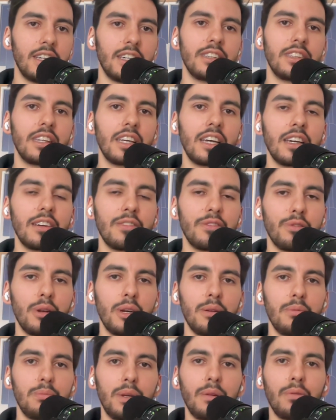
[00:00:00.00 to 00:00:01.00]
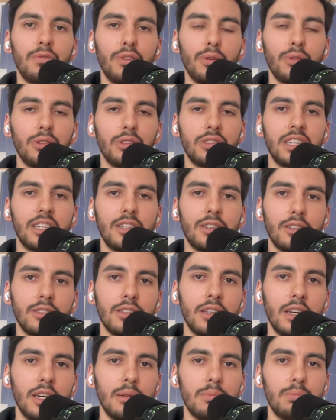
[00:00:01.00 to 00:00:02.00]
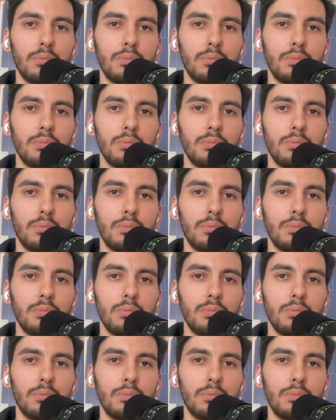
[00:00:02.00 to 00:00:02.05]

and they've been focusing on